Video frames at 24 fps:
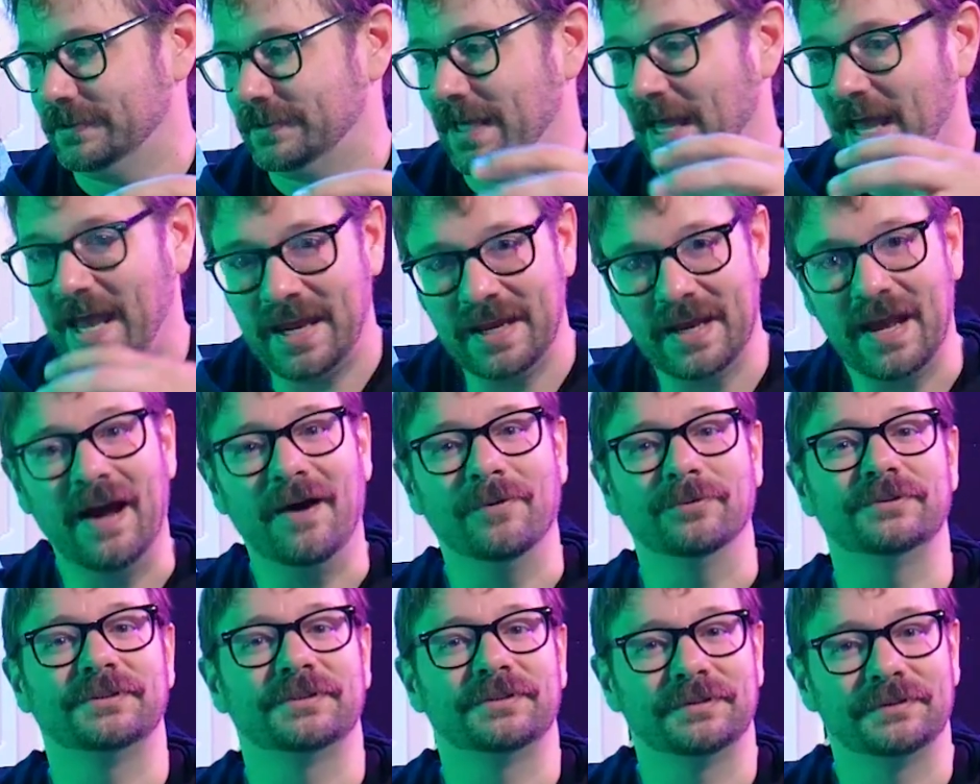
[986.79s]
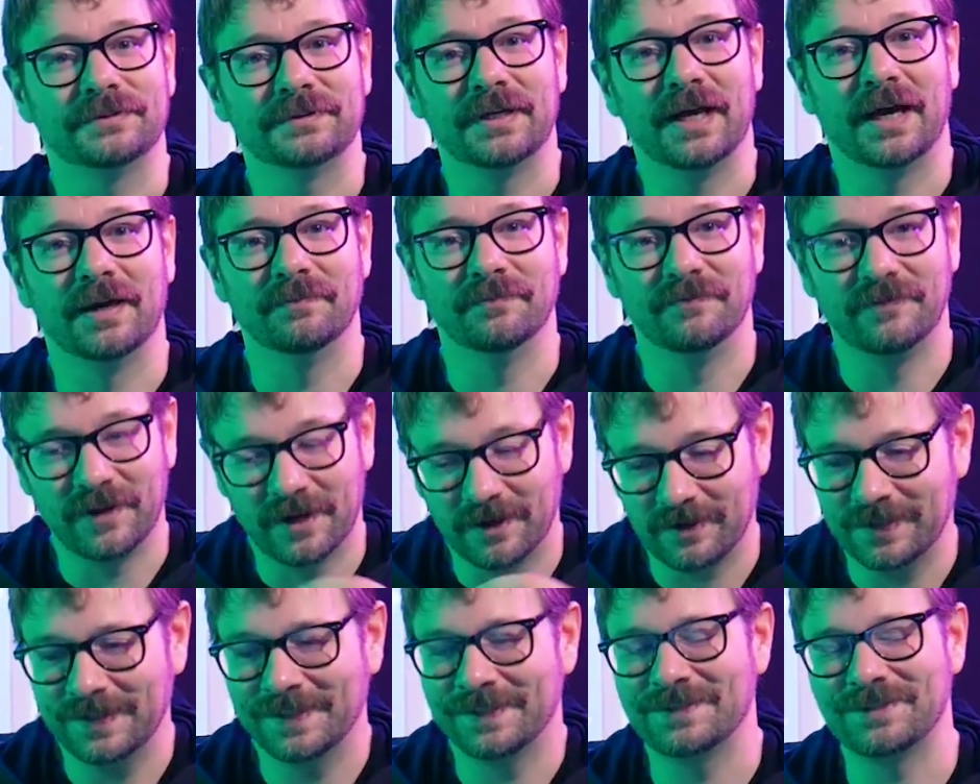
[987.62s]
hang out. I'm
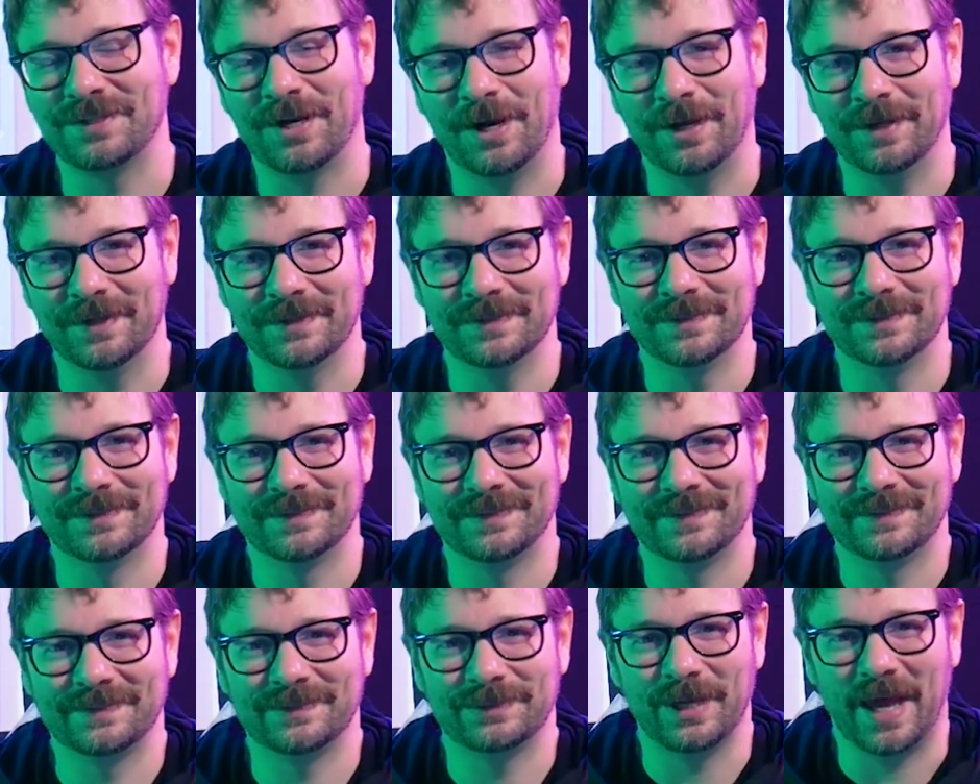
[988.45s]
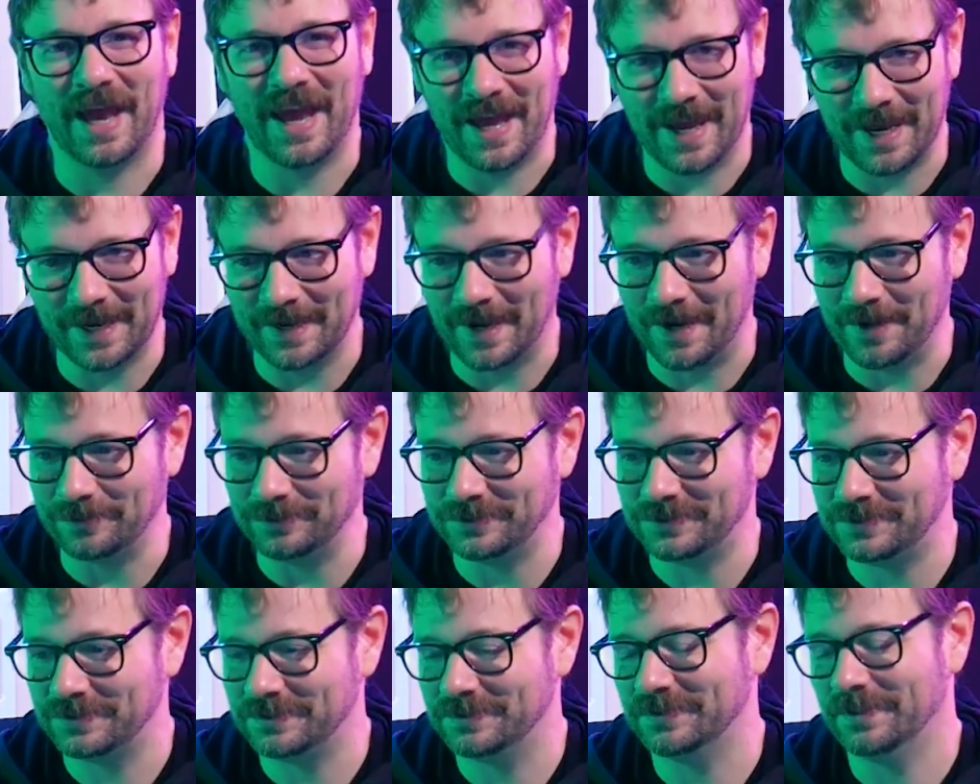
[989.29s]
very excited to hang
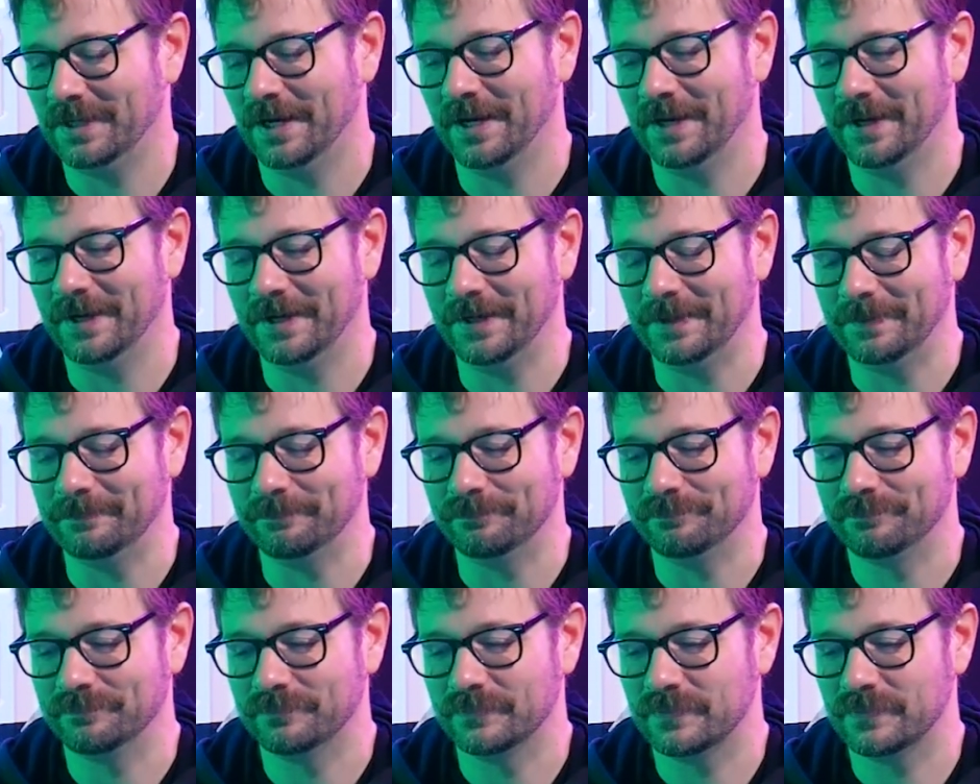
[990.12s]
out.